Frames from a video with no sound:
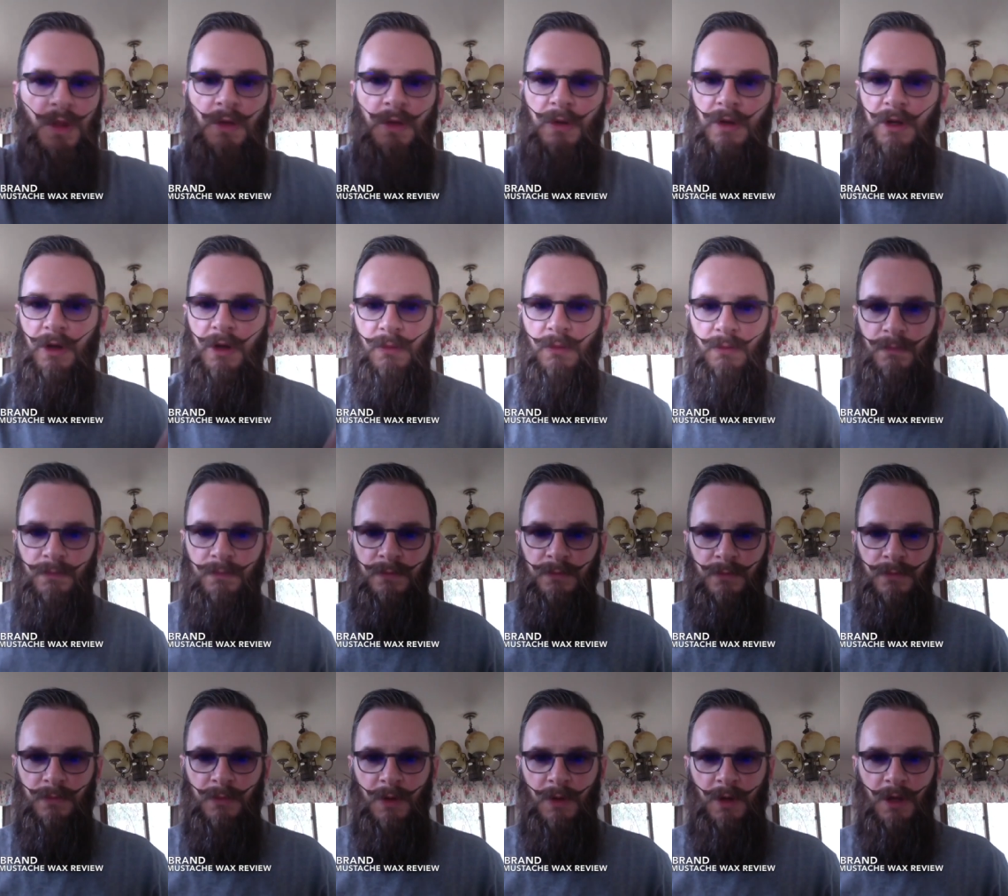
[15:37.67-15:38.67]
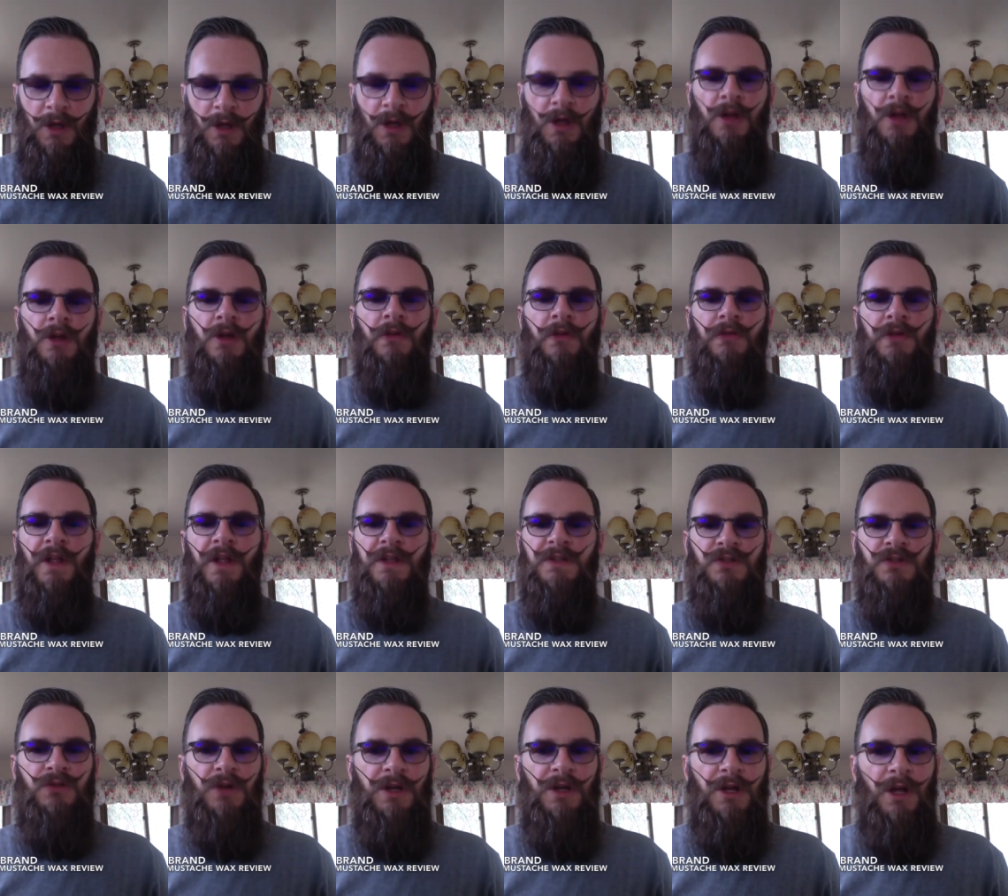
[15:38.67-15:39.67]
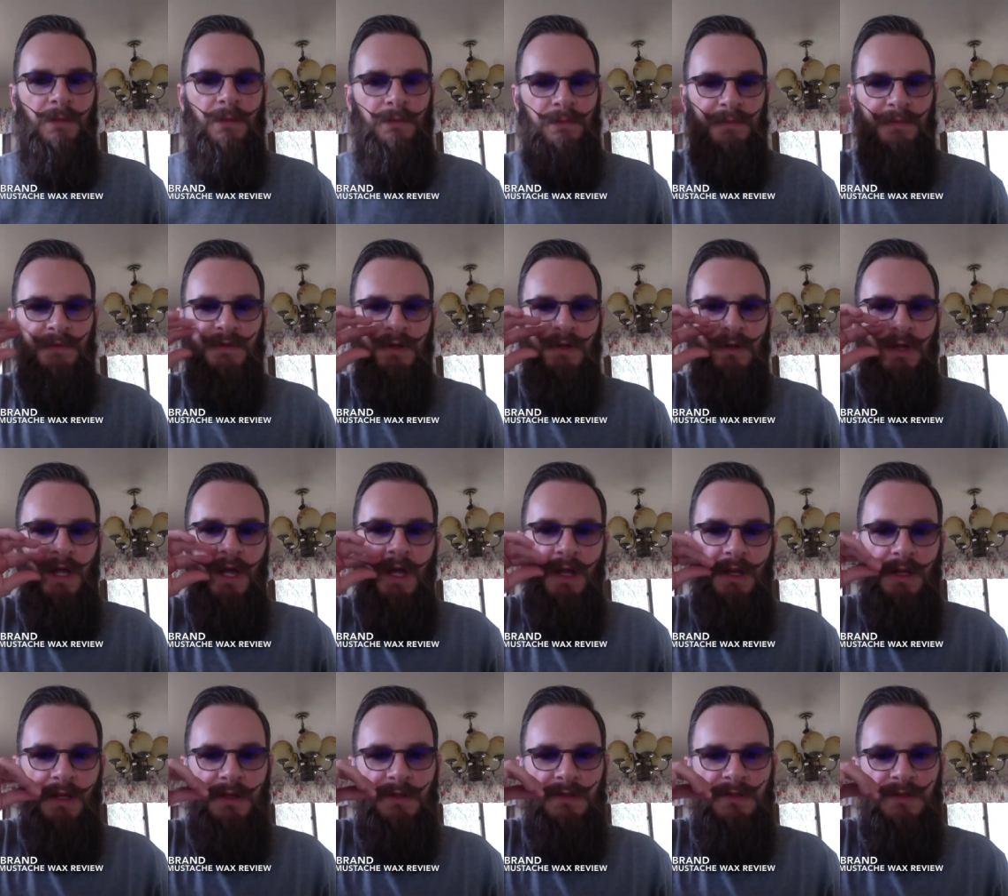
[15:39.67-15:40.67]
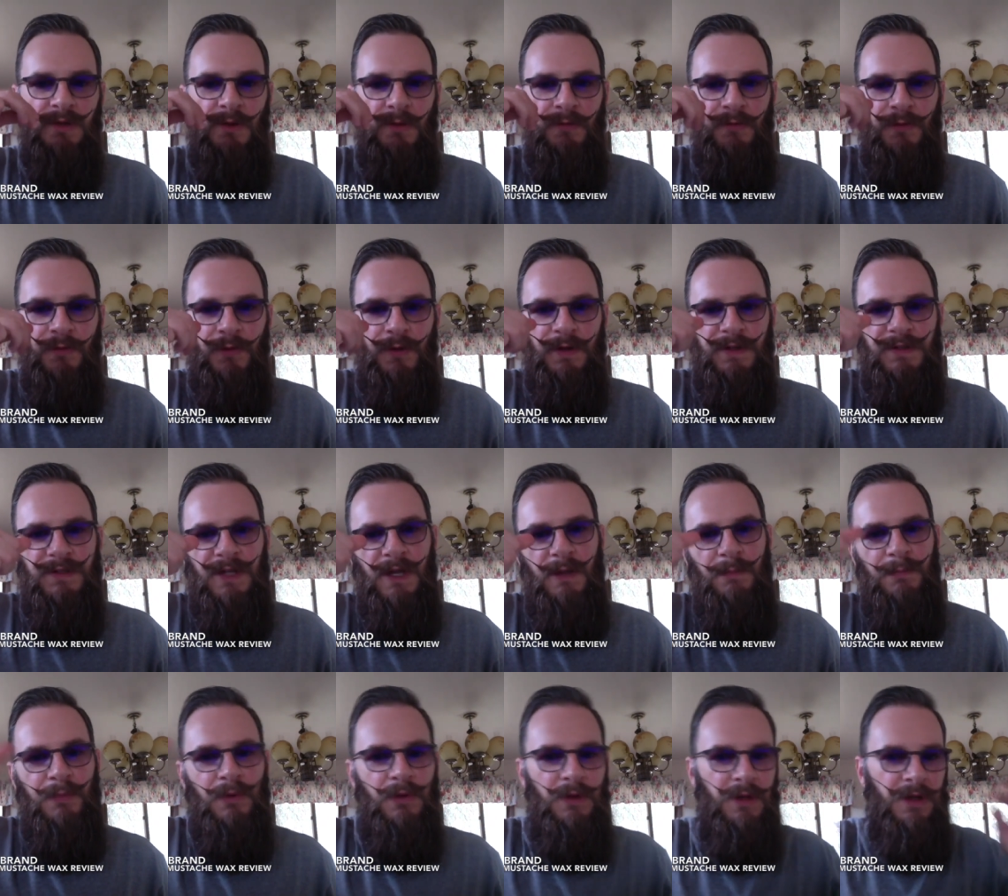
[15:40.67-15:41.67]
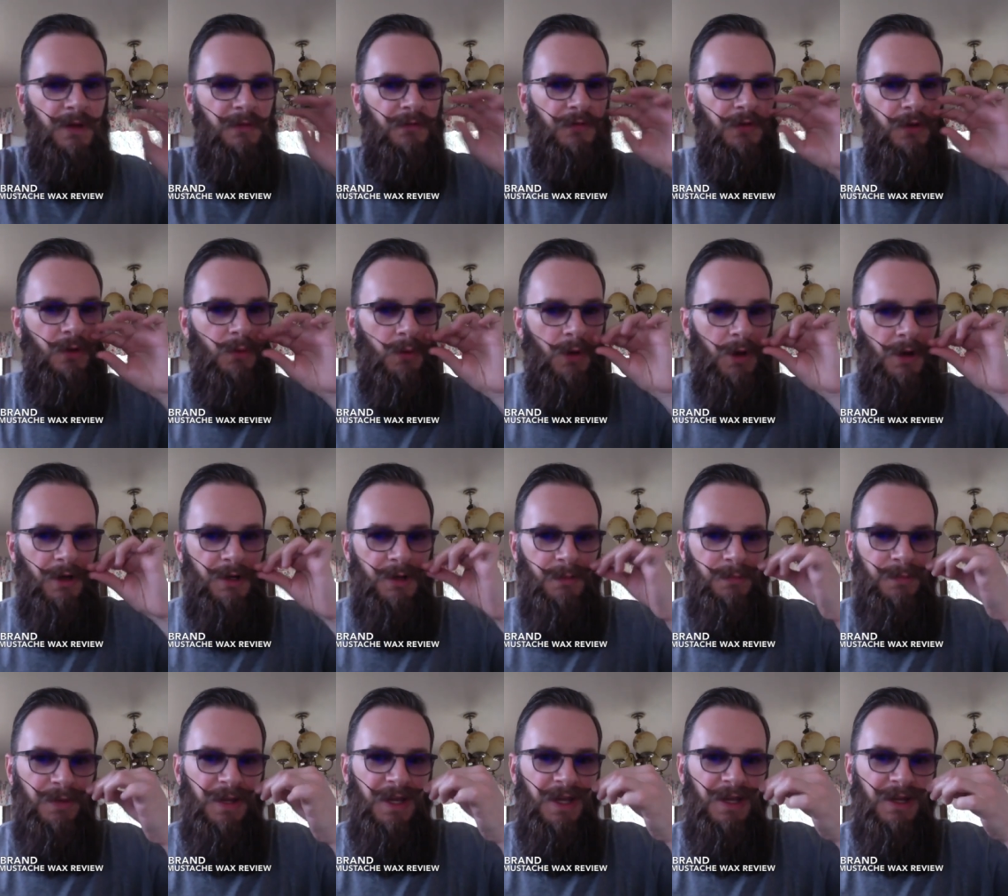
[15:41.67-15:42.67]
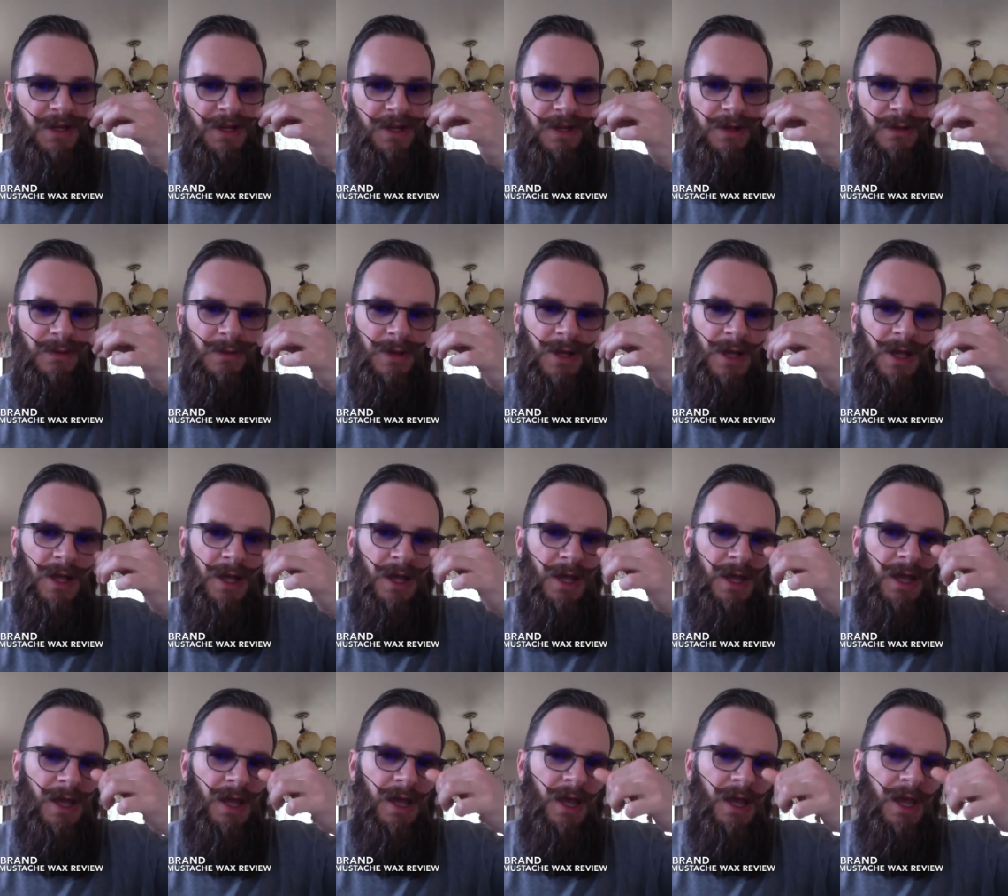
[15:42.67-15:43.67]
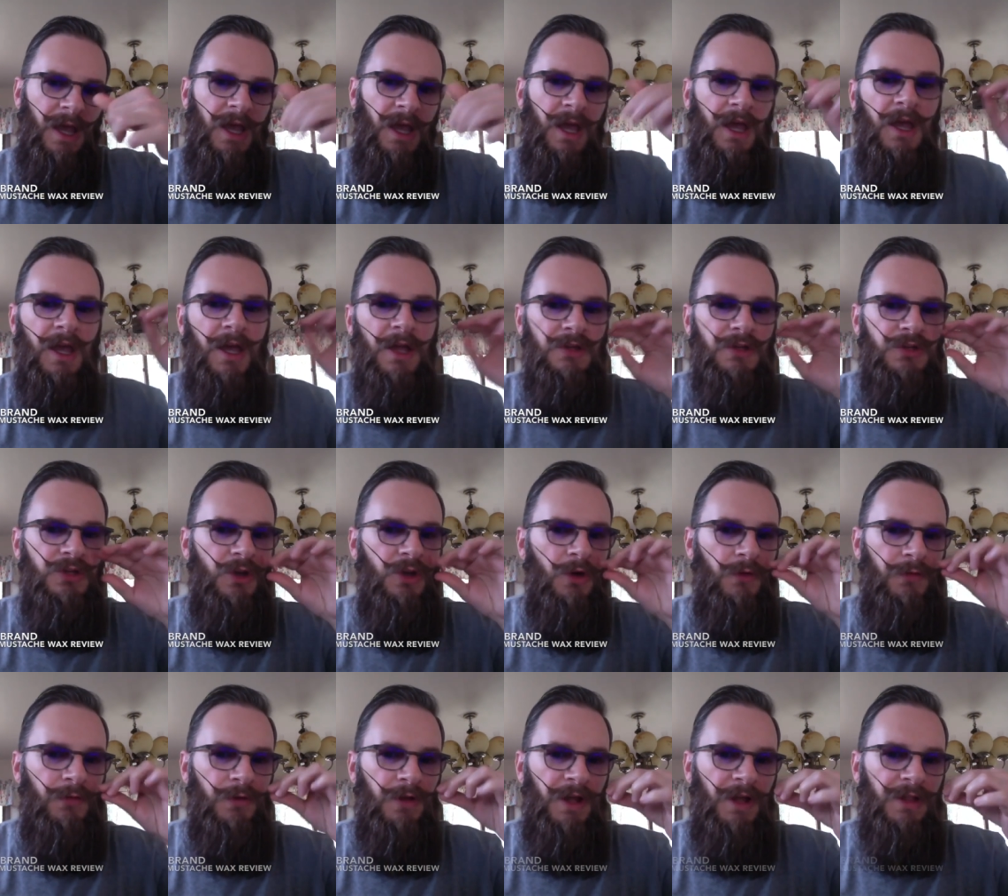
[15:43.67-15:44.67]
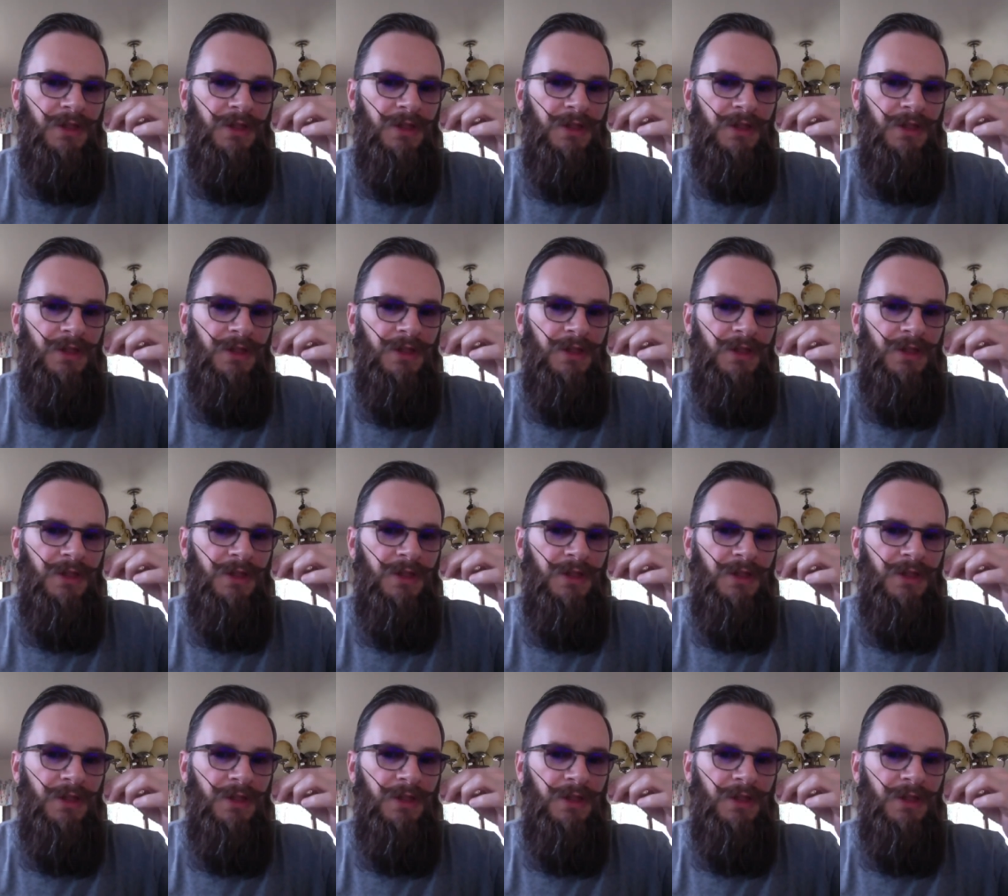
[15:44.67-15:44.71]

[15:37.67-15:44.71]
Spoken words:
There we go. Go for that straight up. So for example, if you are competing and you go for